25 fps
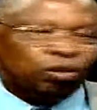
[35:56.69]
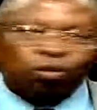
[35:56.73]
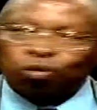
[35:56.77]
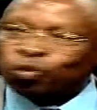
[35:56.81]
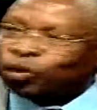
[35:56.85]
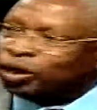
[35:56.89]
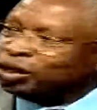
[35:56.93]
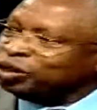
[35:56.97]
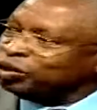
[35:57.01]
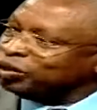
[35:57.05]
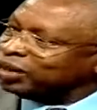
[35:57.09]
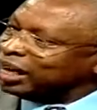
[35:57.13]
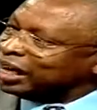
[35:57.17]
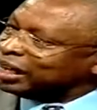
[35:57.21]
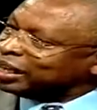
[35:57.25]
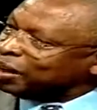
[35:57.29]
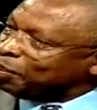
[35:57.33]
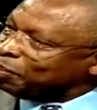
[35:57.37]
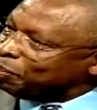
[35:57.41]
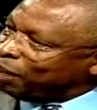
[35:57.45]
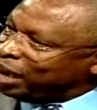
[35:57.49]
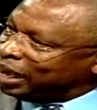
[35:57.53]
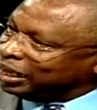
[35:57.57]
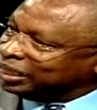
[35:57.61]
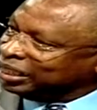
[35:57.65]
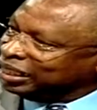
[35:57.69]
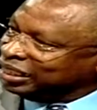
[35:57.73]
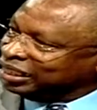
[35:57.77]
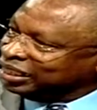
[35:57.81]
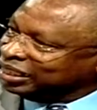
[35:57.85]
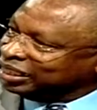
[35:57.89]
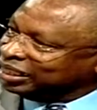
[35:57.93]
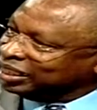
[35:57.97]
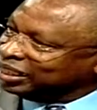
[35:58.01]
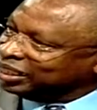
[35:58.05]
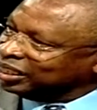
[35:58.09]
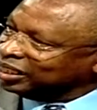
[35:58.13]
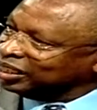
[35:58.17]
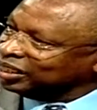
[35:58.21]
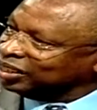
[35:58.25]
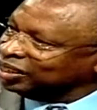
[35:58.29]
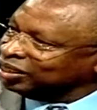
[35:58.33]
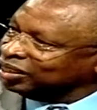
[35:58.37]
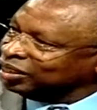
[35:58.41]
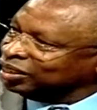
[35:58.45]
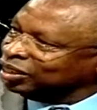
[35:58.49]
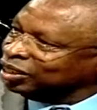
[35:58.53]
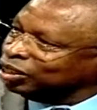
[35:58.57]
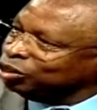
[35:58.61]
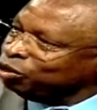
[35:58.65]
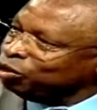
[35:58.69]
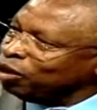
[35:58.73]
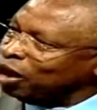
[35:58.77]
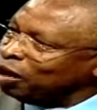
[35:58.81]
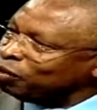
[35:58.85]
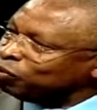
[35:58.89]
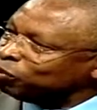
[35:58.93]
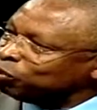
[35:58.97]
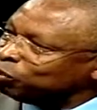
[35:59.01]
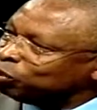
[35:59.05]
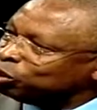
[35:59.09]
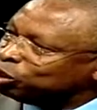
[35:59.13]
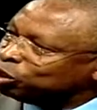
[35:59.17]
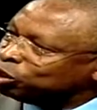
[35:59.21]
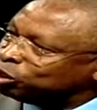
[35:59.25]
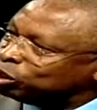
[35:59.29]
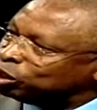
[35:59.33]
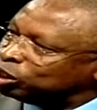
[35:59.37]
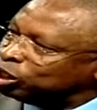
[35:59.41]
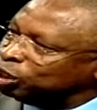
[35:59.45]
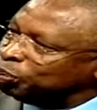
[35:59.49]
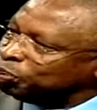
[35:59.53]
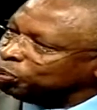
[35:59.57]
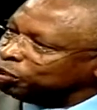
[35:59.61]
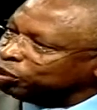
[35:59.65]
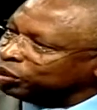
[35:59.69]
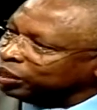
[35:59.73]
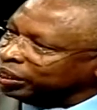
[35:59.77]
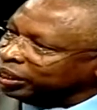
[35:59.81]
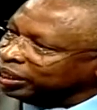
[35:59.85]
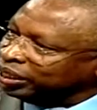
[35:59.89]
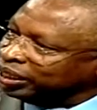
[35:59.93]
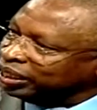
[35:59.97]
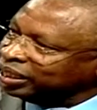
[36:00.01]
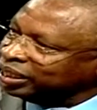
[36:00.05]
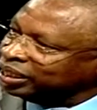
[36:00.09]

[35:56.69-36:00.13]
When you write a patent, you have to stipulate